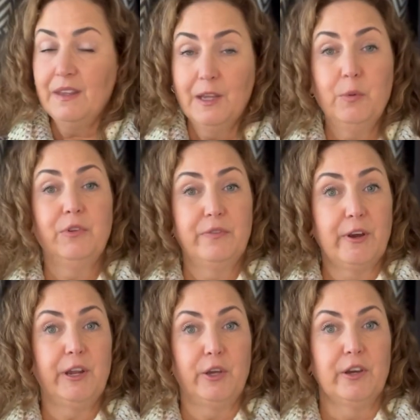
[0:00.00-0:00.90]
It was
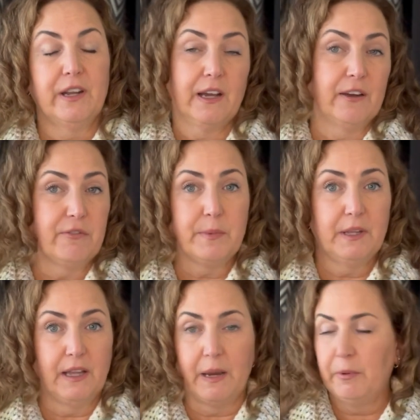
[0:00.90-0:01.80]
very good. I got it from the
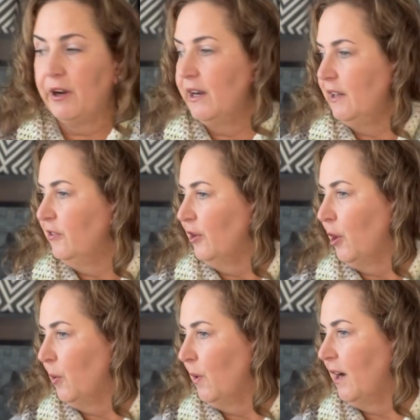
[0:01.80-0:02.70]
library,
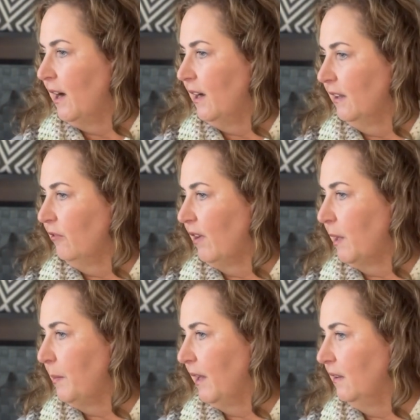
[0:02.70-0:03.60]
so I highly
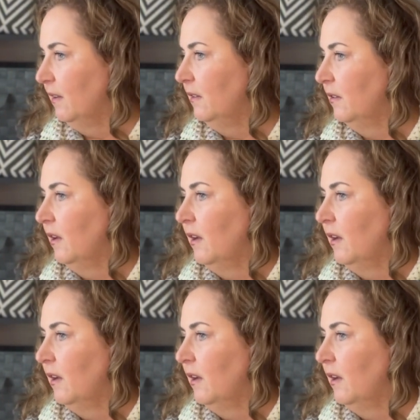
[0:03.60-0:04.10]
recommend it.